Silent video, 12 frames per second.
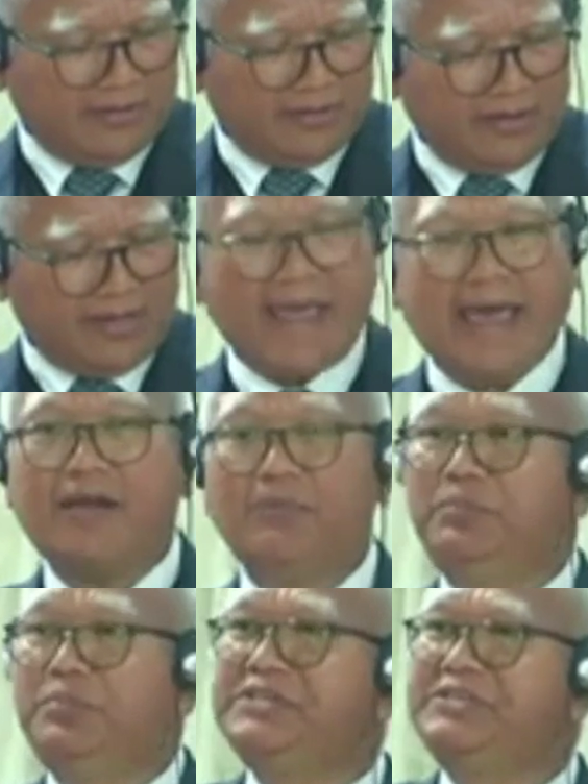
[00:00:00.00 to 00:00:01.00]
they
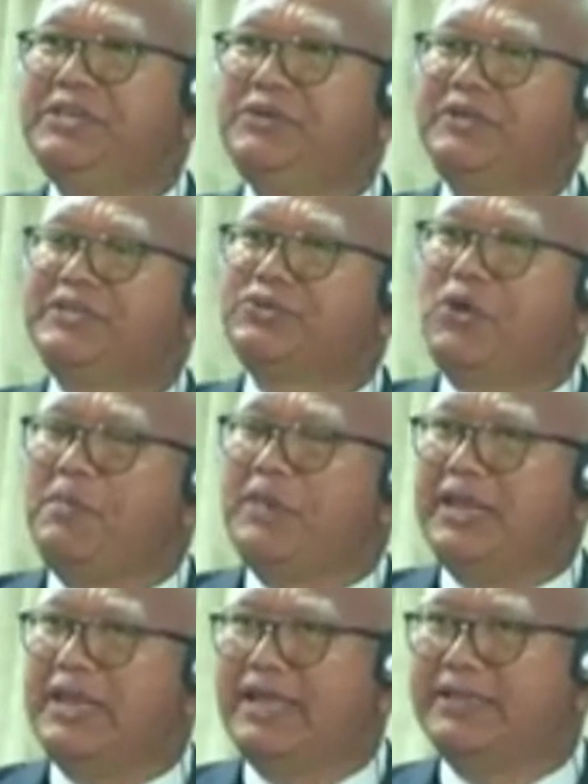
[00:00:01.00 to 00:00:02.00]
are busy with so
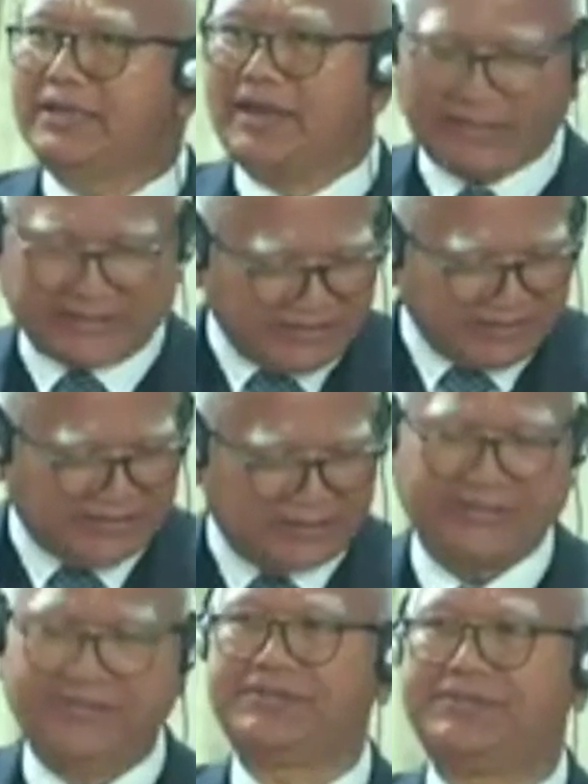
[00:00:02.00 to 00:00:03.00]
many other
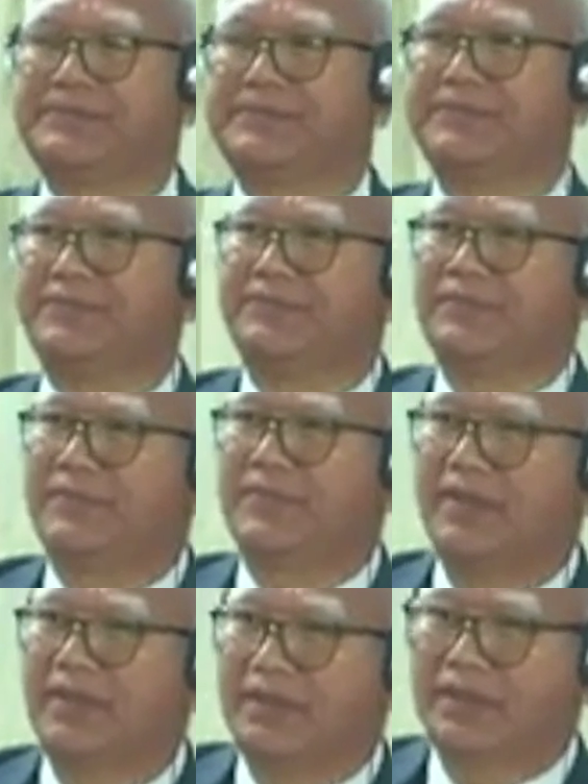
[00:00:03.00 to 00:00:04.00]
activities.
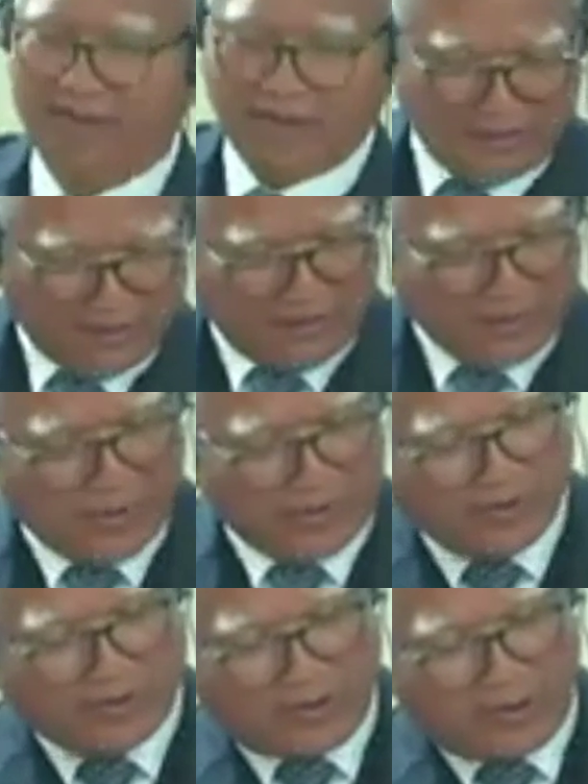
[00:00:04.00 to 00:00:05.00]
But
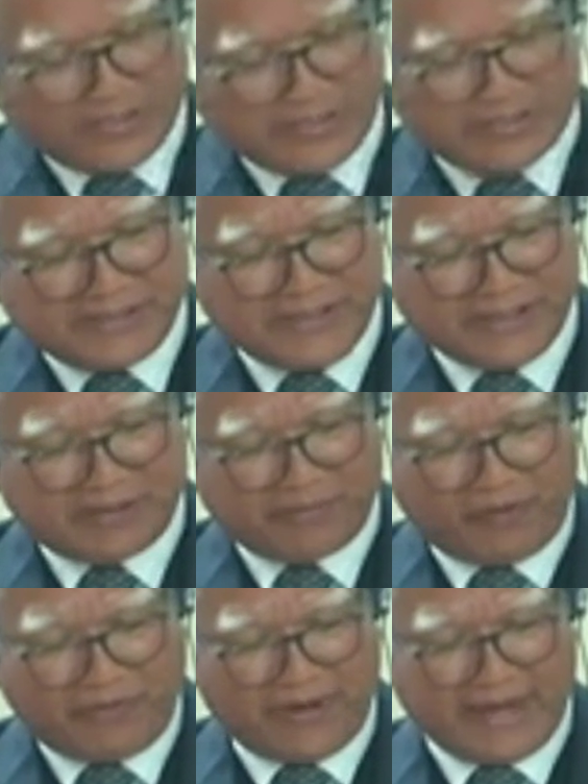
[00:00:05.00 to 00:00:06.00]
the clauses here
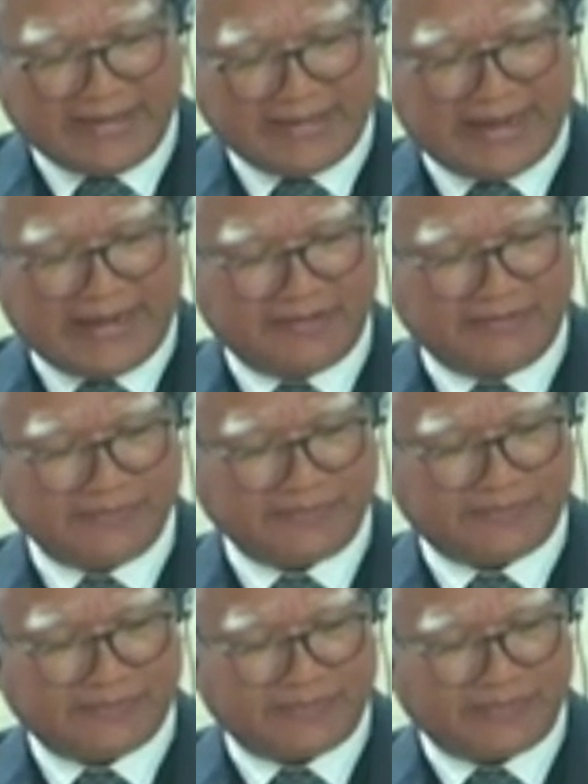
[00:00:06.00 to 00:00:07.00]
provide that
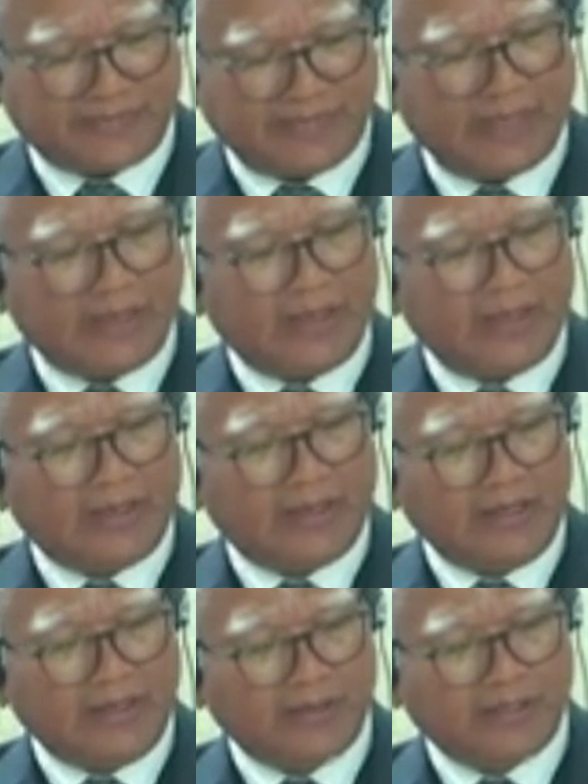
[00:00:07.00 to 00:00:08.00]

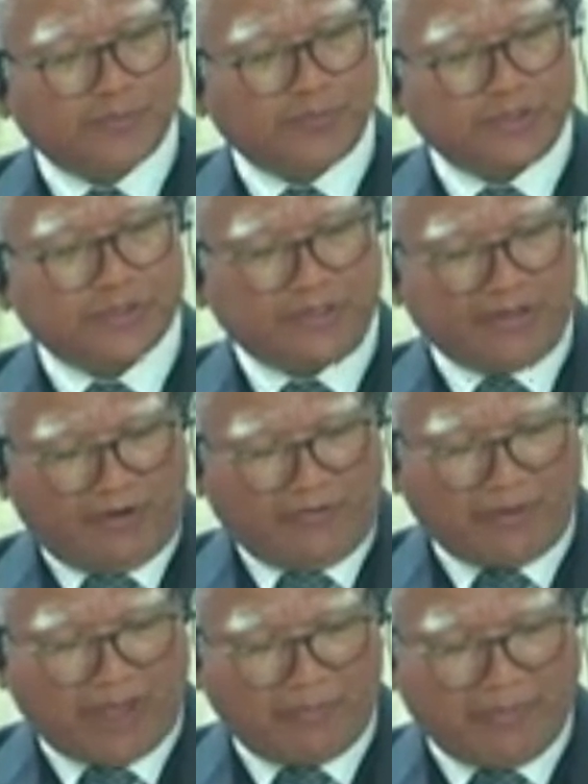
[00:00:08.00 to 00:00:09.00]
in disposal of
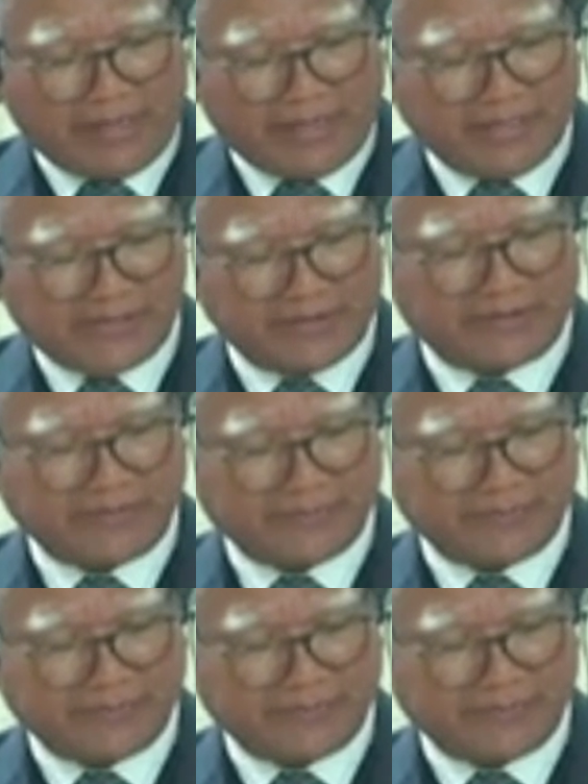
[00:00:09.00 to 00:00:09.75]
application,